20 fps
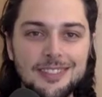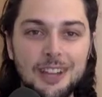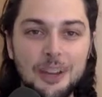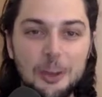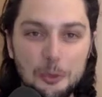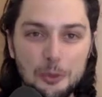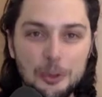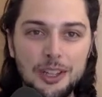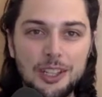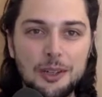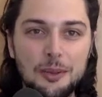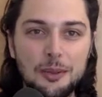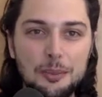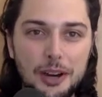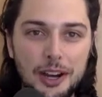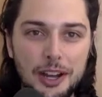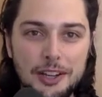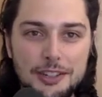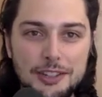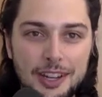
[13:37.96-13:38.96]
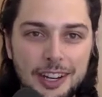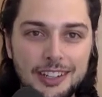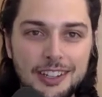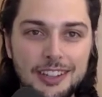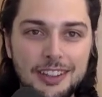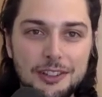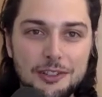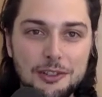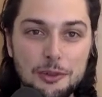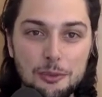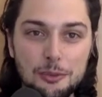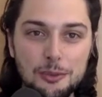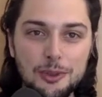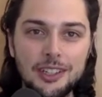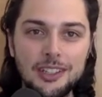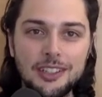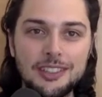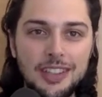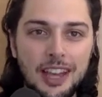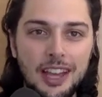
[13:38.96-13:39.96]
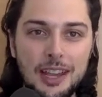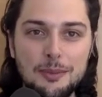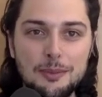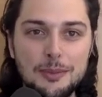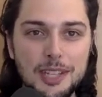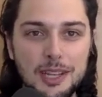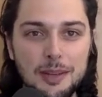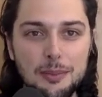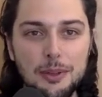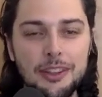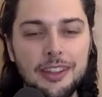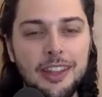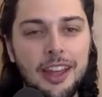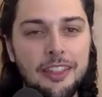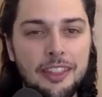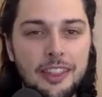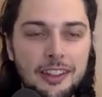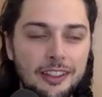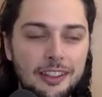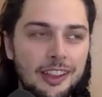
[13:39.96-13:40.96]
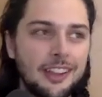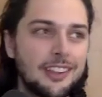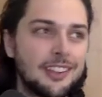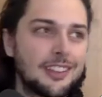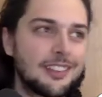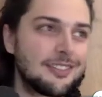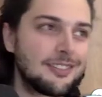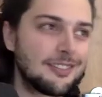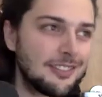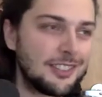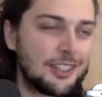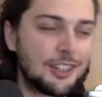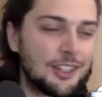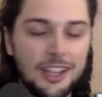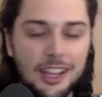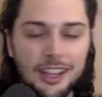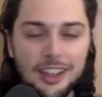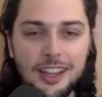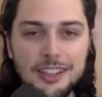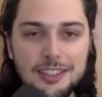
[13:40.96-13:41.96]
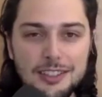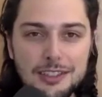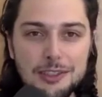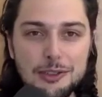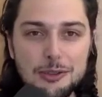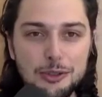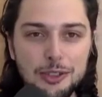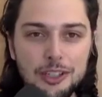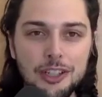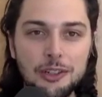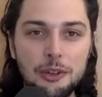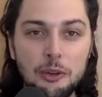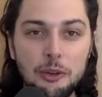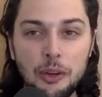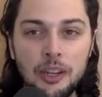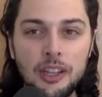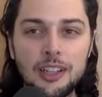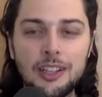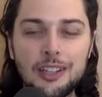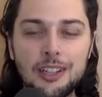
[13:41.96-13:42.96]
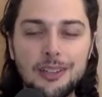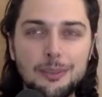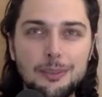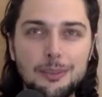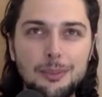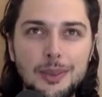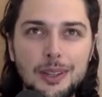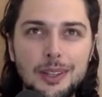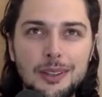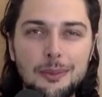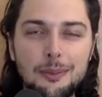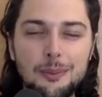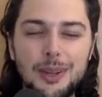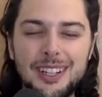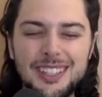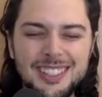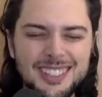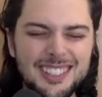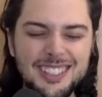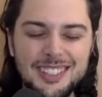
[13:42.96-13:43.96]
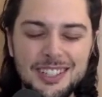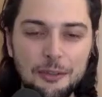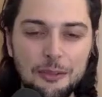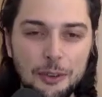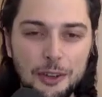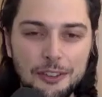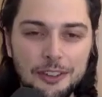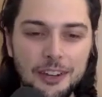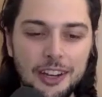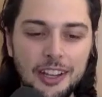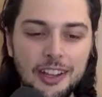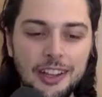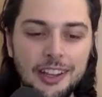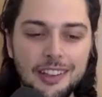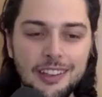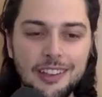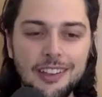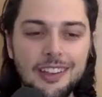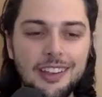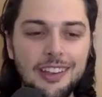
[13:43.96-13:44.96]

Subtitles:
a real project and there's a real timetable. Not that like your deadlines in school aren't real, but it's just different, right? Like